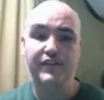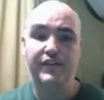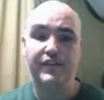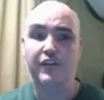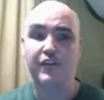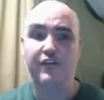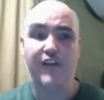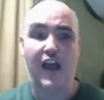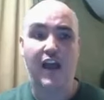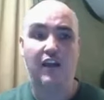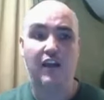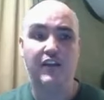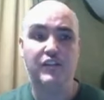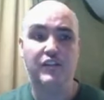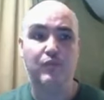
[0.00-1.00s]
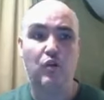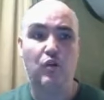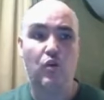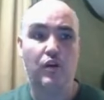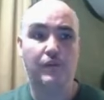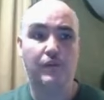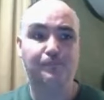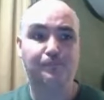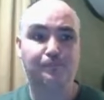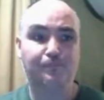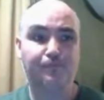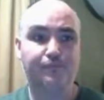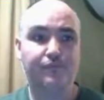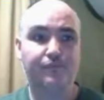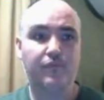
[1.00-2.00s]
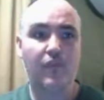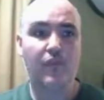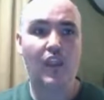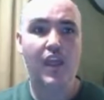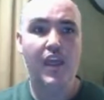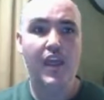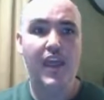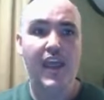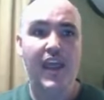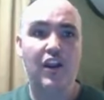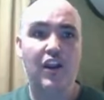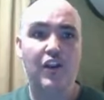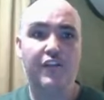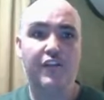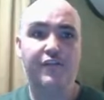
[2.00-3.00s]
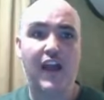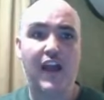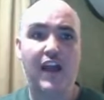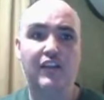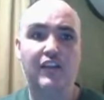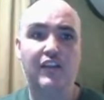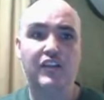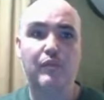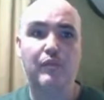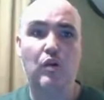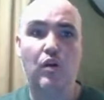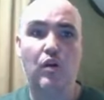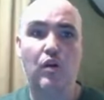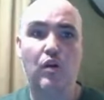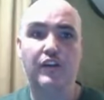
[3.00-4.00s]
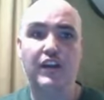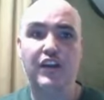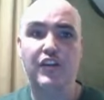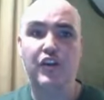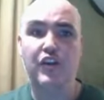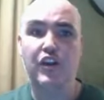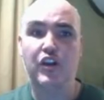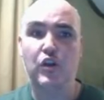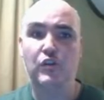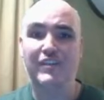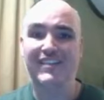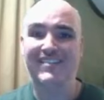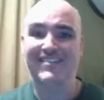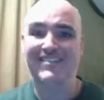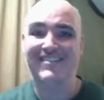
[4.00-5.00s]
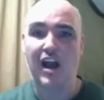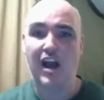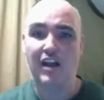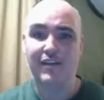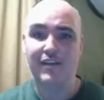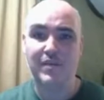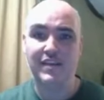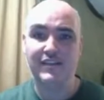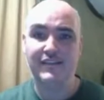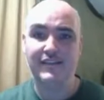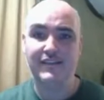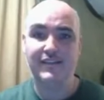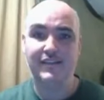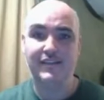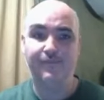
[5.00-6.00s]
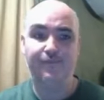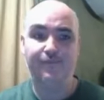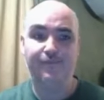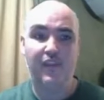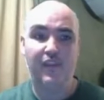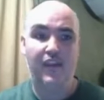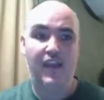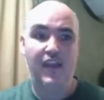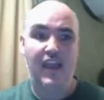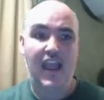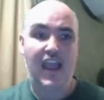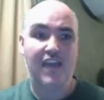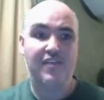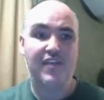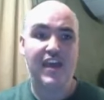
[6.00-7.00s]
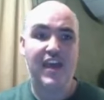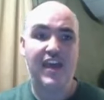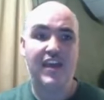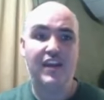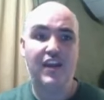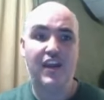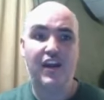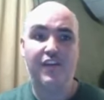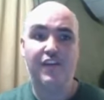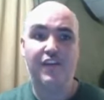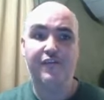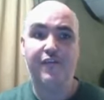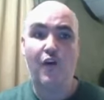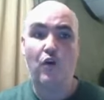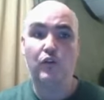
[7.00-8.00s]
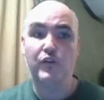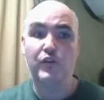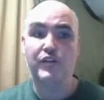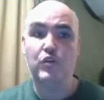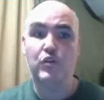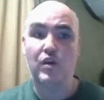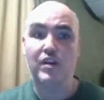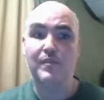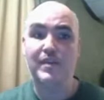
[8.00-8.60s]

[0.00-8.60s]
to your File Explorer. And on your File Explorer, eh, you're going to go to Documents. And then uh, the folder is going to